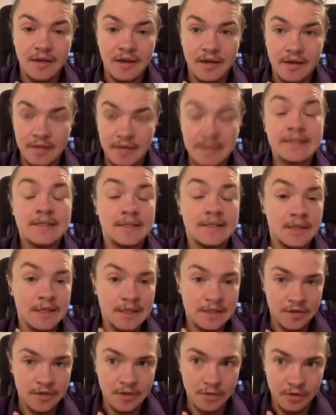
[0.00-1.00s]

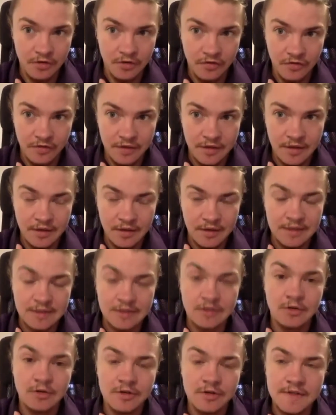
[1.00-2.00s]
he's a
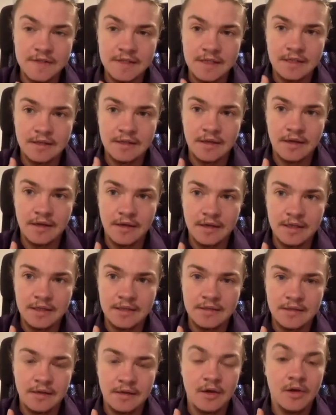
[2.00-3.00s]
nurse in
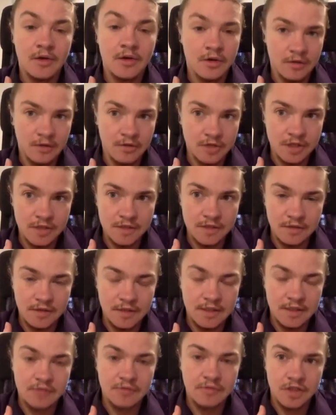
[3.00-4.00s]
oncology. So he
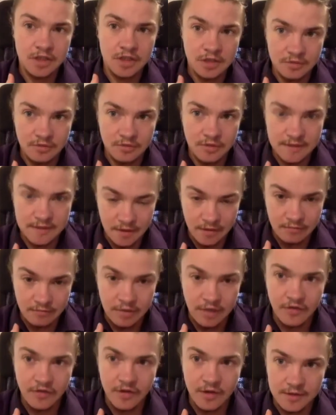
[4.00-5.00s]
deals with children who
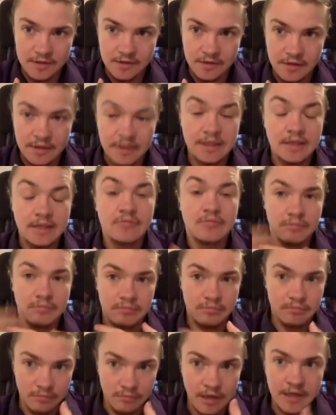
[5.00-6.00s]
have cancer, and he
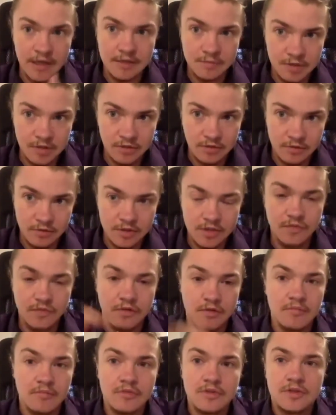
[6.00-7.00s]
has been a nurse
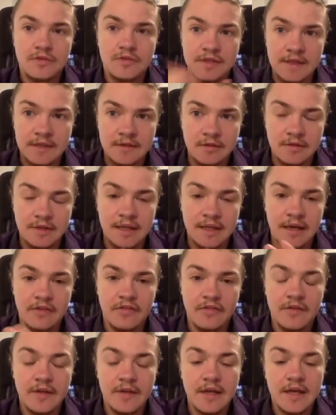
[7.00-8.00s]
for most of his adult
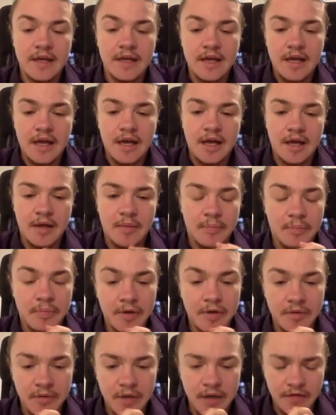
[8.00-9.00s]
life.
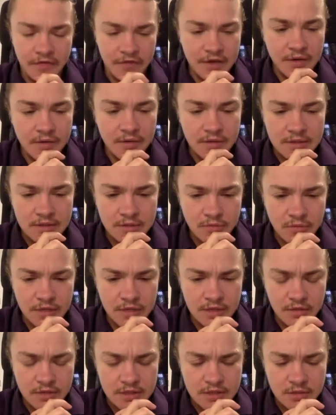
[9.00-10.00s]
But I think it's when
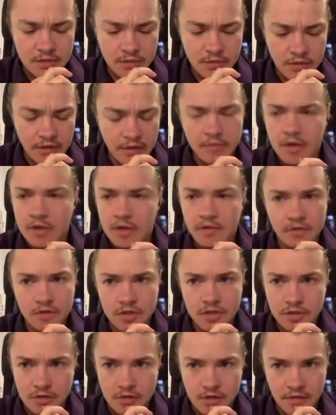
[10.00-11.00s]
he was 12, I'm not even
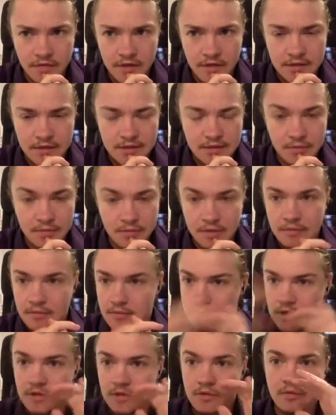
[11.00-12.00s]
sure if that's, but
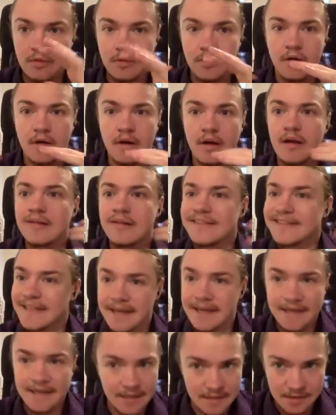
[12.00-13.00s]
you know,
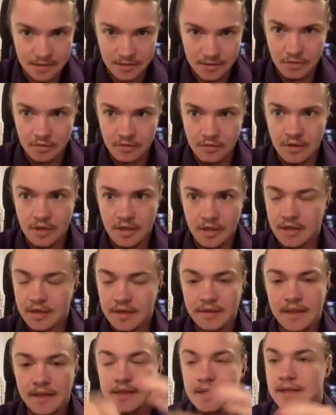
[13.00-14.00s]
decades ago,
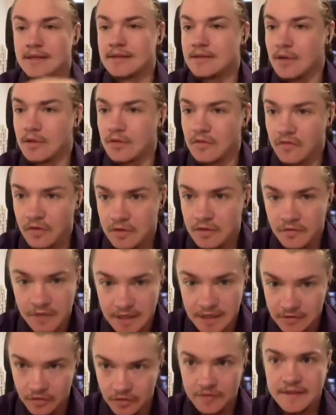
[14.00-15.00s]
that he had not thought of
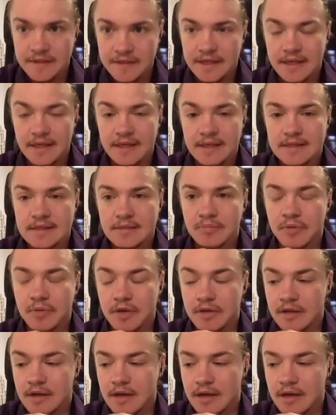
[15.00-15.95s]
that for decades, but